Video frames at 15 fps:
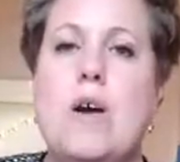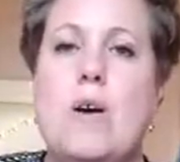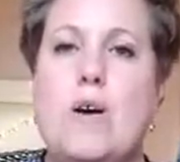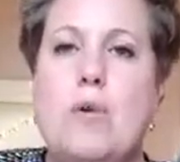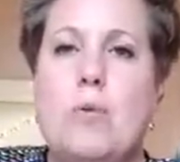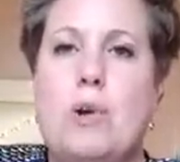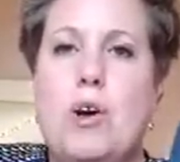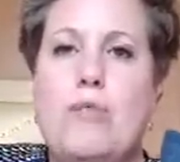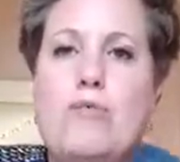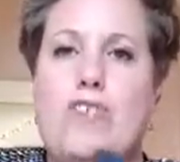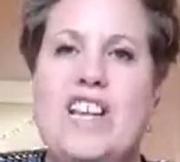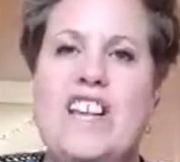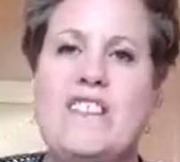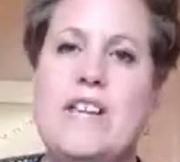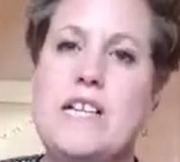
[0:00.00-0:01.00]
we are
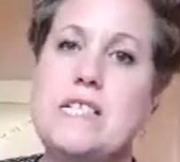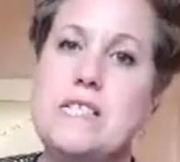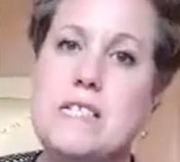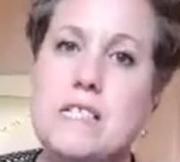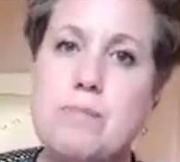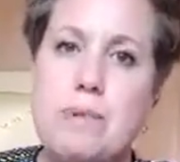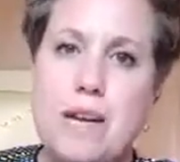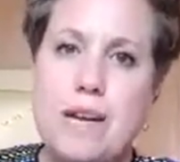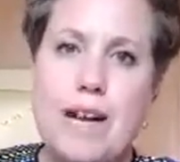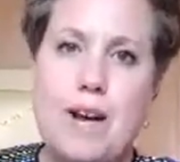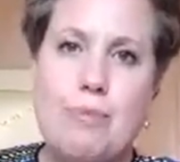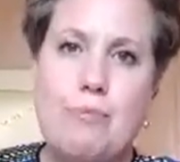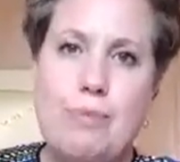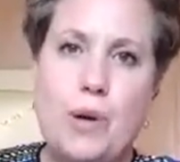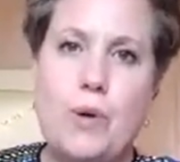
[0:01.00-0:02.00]
feeling things deep in our
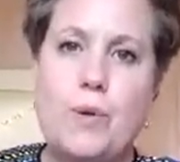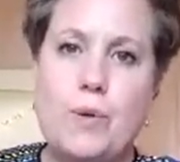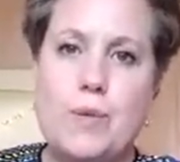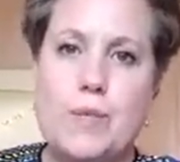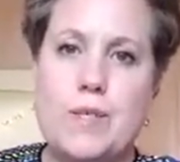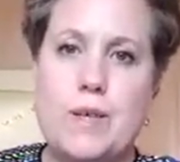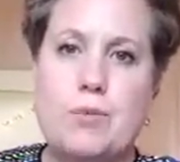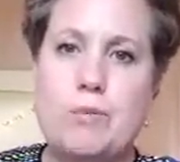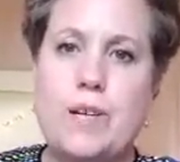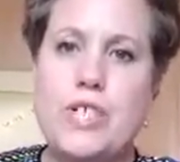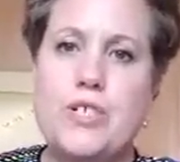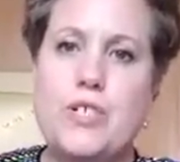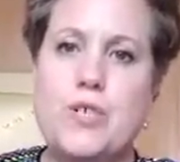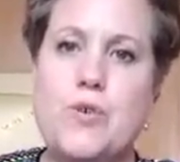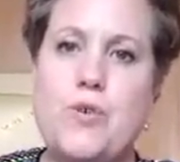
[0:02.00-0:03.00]
bones that we
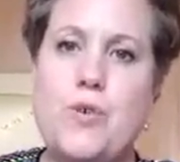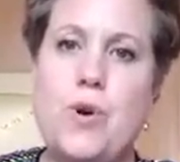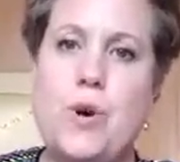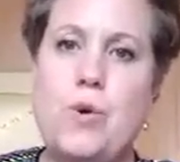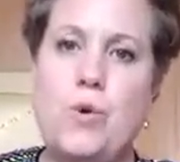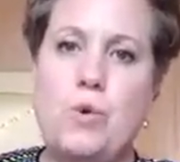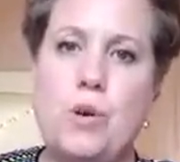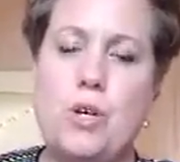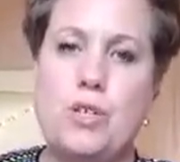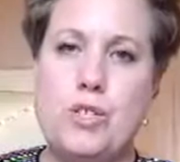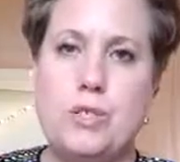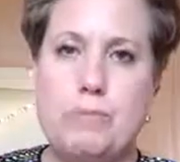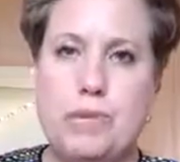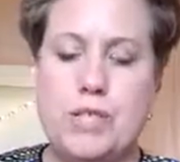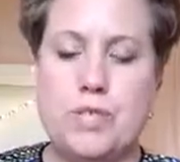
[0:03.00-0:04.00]
just know
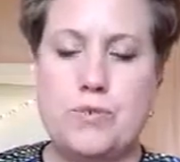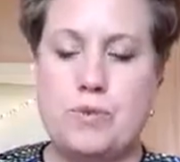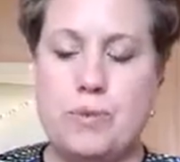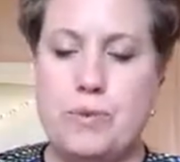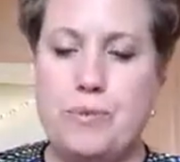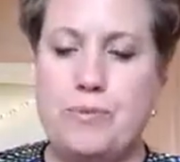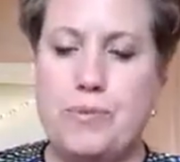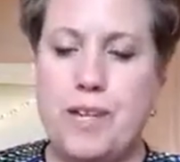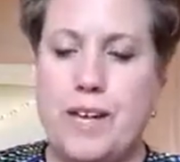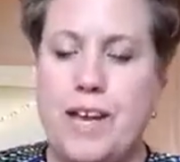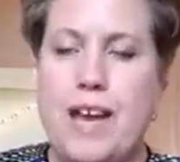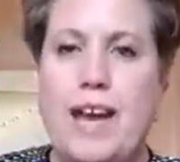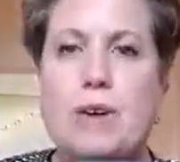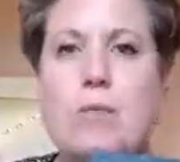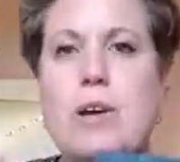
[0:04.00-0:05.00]
to be true.
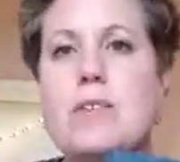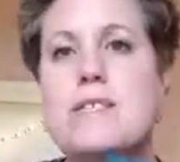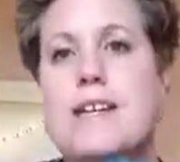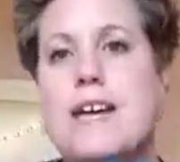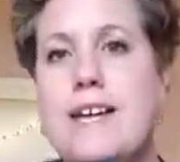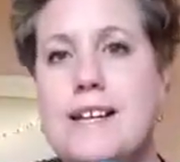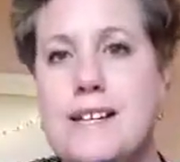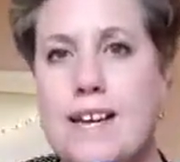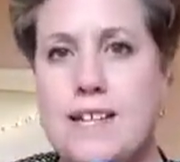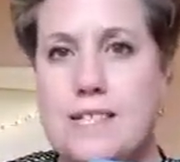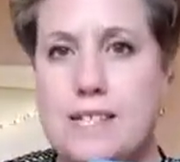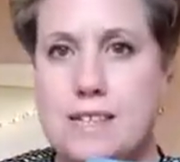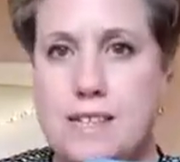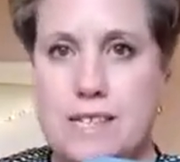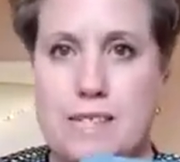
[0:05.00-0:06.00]
And we are second
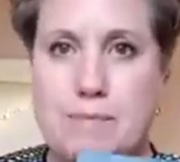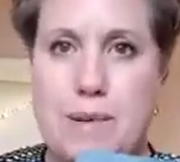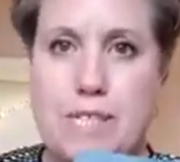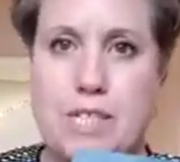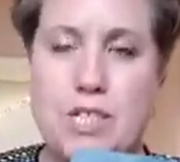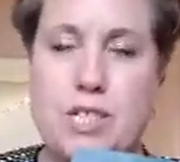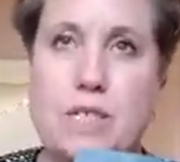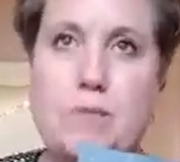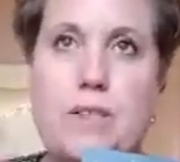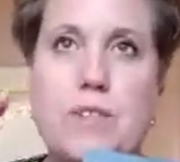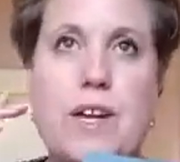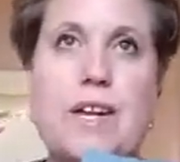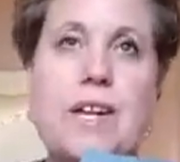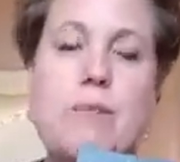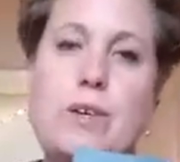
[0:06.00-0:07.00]
guessing these messages. We're
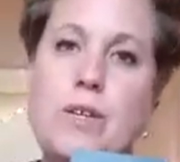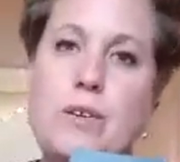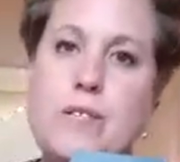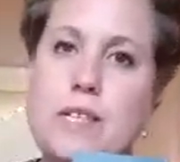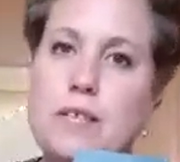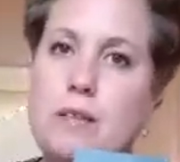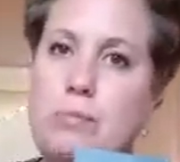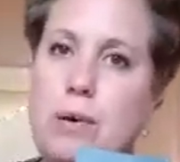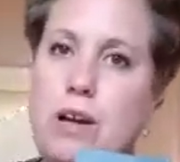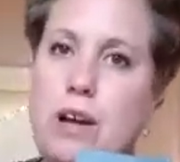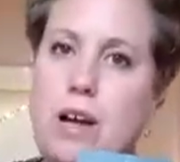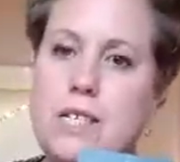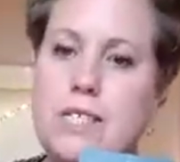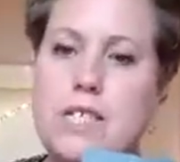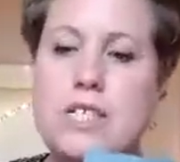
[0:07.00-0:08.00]
thinking we're losing the
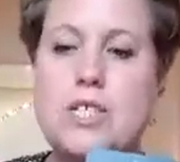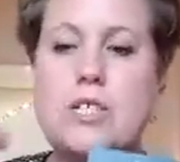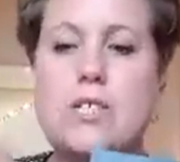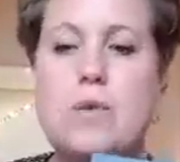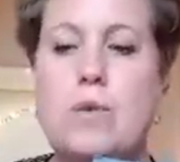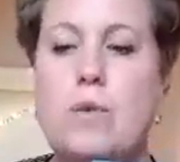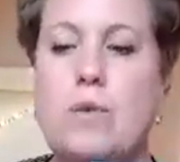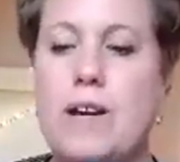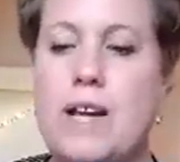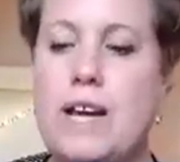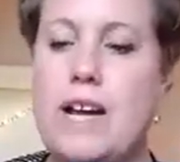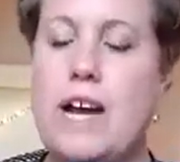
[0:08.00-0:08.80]
plot. It's just all in our